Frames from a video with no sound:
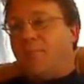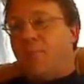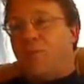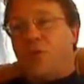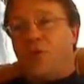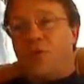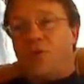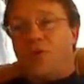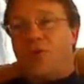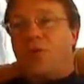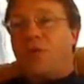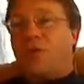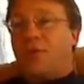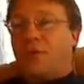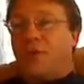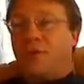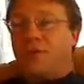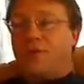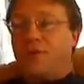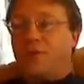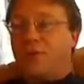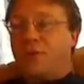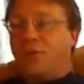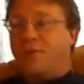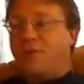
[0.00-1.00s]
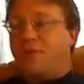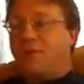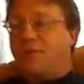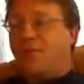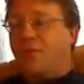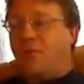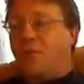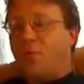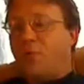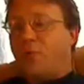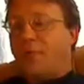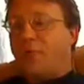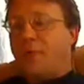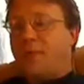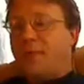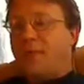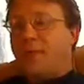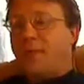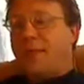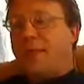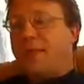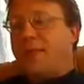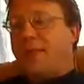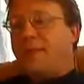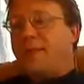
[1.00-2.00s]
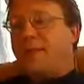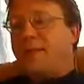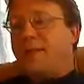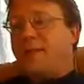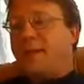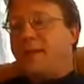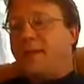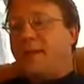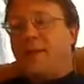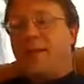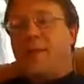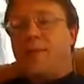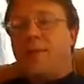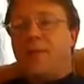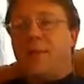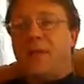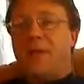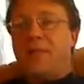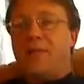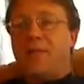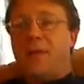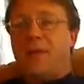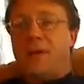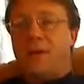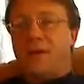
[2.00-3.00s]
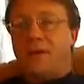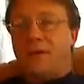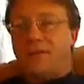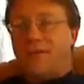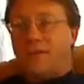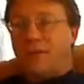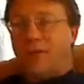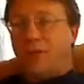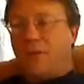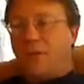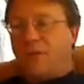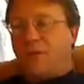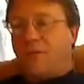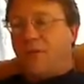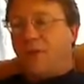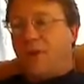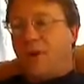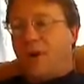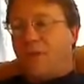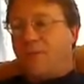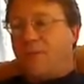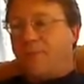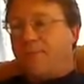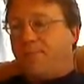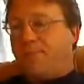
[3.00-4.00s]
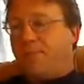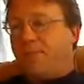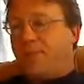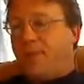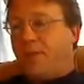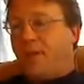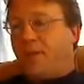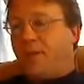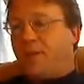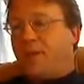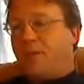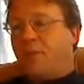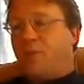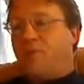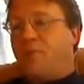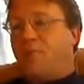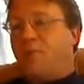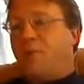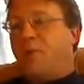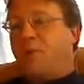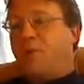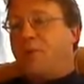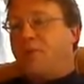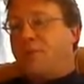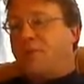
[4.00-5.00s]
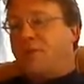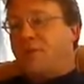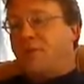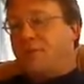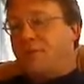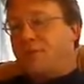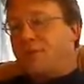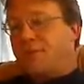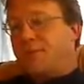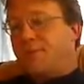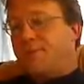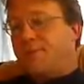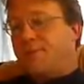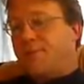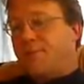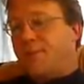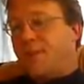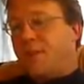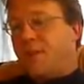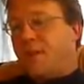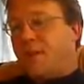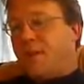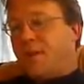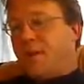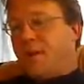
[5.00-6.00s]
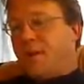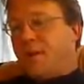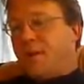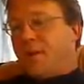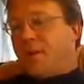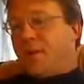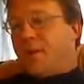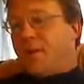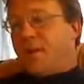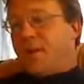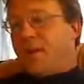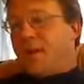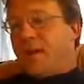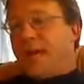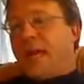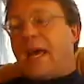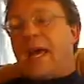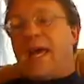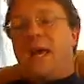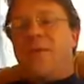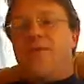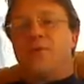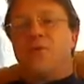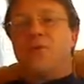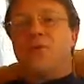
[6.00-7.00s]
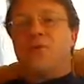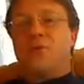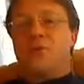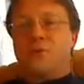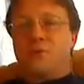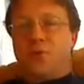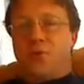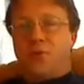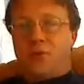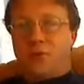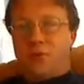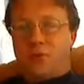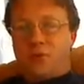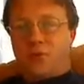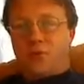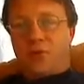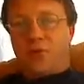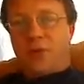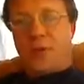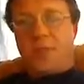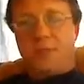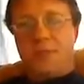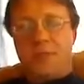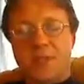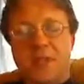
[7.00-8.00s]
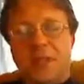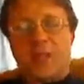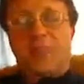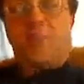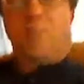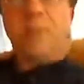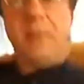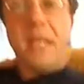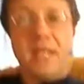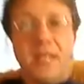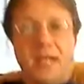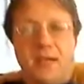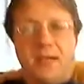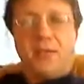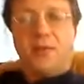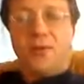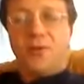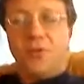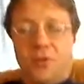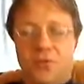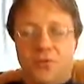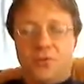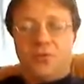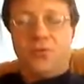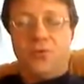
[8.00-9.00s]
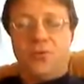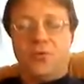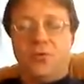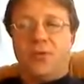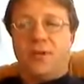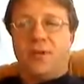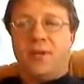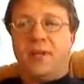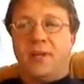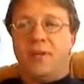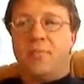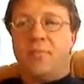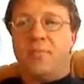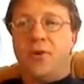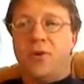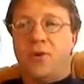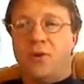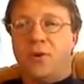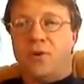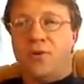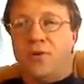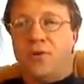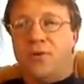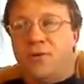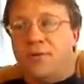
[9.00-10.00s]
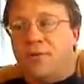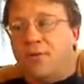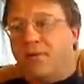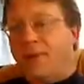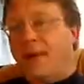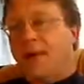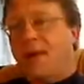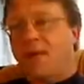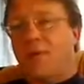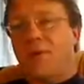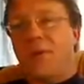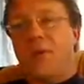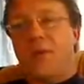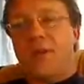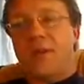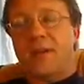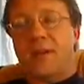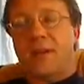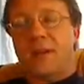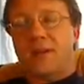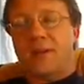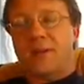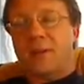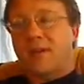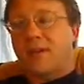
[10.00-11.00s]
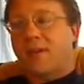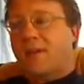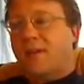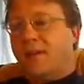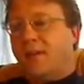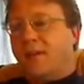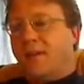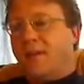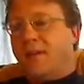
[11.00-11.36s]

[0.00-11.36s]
Por also means for. De means of or from. Those are prepositions. After those words, when you have to say me, you, him, her, them, and all that kind of thing,